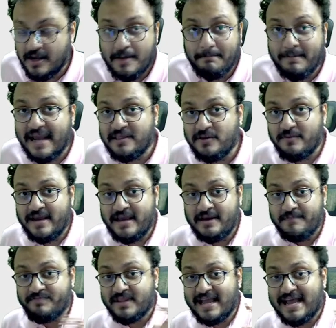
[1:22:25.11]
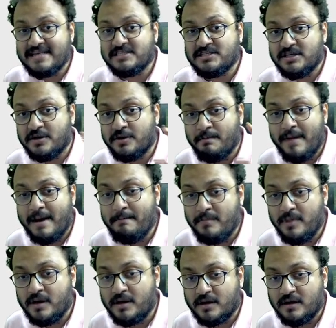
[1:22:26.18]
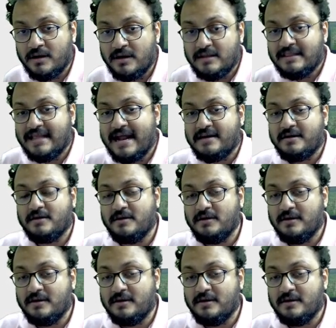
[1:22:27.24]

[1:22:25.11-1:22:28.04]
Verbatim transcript: By the way, guys, remember that